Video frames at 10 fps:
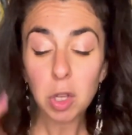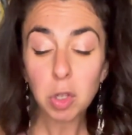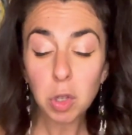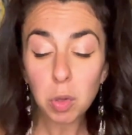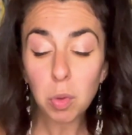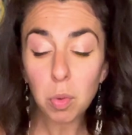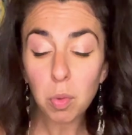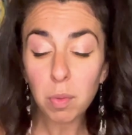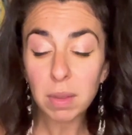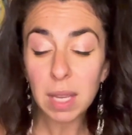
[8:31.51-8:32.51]

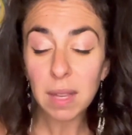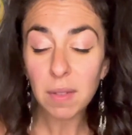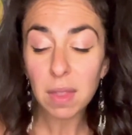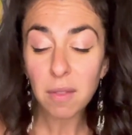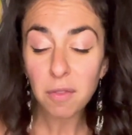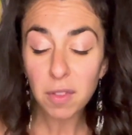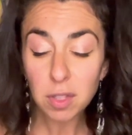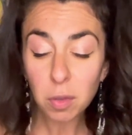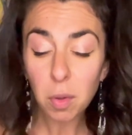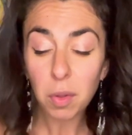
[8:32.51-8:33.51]
to even the
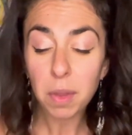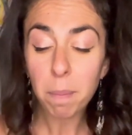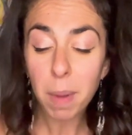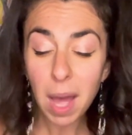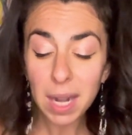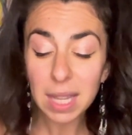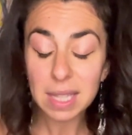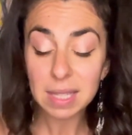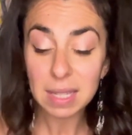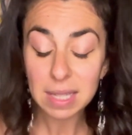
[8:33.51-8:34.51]
physical, the body, the
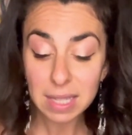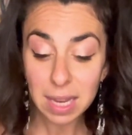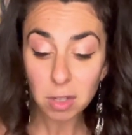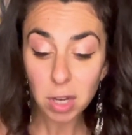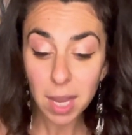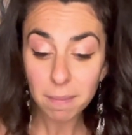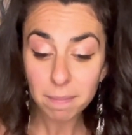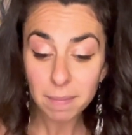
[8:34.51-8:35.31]
sensation.